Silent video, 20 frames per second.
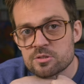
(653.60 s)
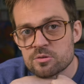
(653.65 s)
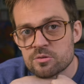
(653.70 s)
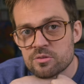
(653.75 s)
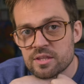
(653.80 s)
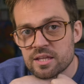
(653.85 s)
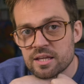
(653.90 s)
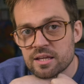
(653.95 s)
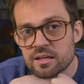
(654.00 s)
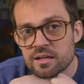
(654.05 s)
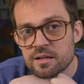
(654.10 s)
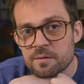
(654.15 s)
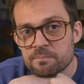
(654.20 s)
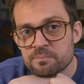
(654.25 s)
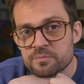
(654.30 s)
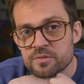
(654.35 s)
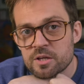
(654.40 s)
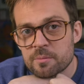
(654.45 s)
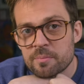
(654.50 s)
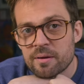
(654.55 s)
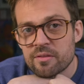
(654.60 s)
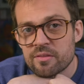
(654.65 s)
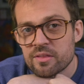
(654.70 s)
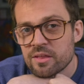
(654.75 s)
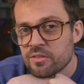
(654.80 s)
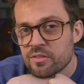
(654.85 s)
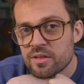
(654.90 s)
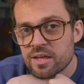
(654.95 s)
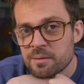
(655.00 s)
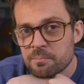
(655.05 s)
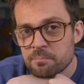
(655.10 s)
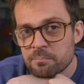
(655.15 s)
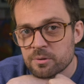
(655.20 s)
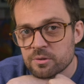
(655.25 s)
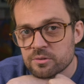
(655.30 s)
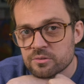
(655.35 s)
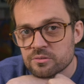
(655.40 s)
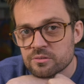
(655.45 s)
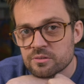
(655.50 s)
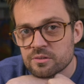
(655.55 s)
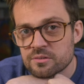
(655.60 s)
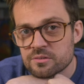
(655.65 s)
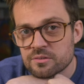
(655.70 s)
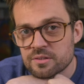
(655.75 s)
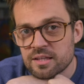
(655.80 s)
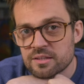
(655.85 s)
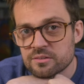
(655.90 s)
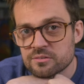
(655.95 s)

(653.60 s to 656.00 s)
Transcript: you think about the other inputs to that